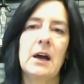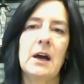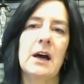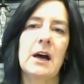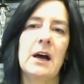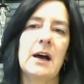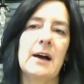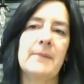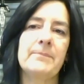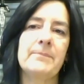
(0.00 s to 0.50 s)

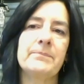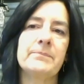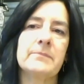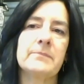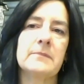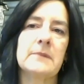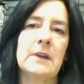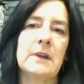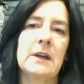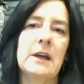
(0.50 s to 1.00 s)

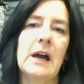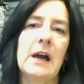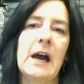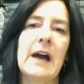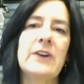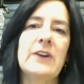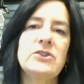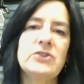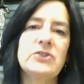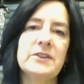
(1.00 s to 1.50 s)

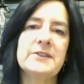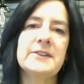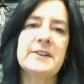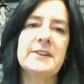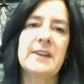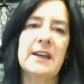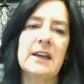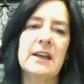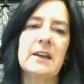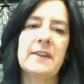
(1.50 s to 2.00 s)
I just
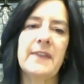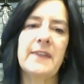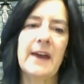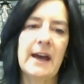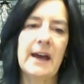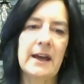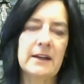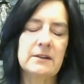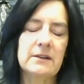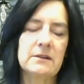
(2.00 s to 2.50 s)
think
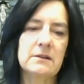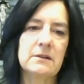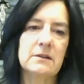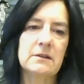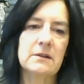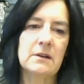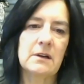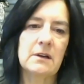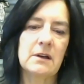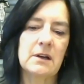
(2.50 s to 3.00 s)
that
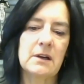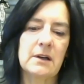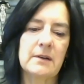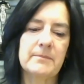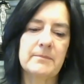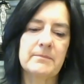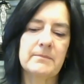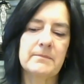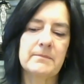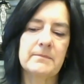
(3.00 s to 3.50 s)

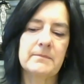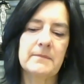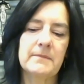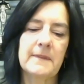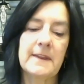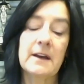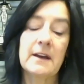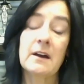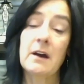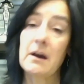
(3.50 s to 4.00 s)

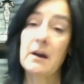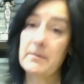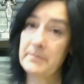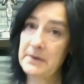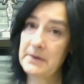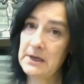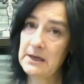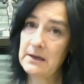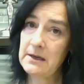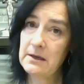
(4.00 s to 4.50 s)
the
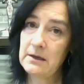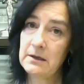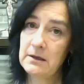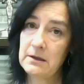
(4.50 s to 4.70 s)
company,